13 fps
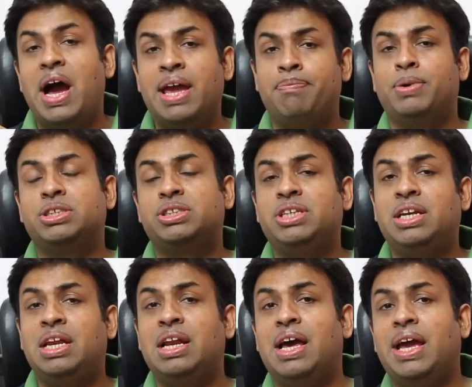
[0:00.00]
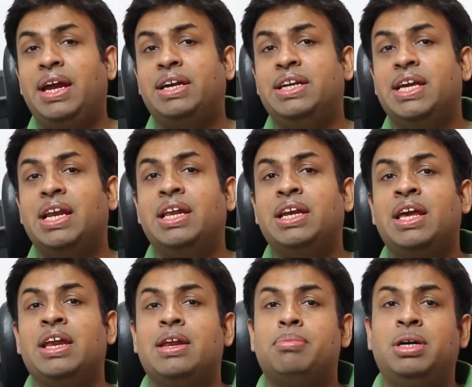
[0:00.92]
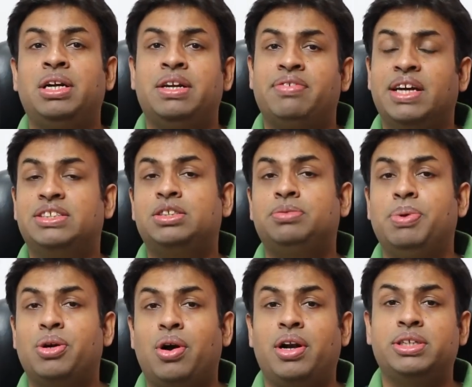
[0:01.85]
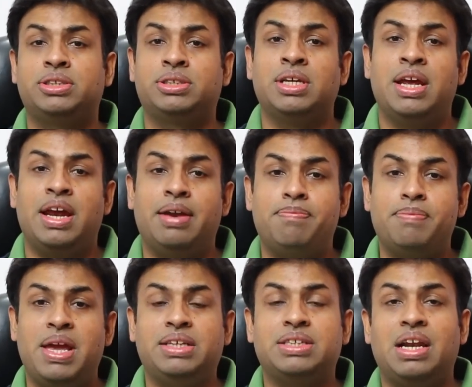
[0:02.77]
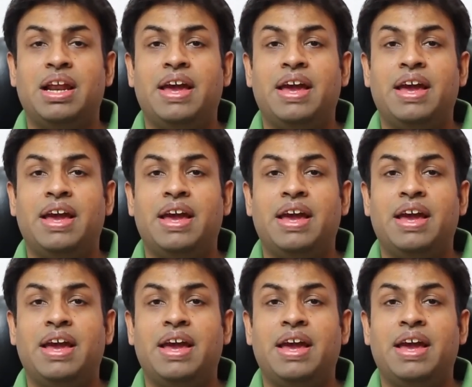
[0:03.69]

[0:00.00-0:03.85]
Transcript: I personally like DLNA enabled devices because it makes our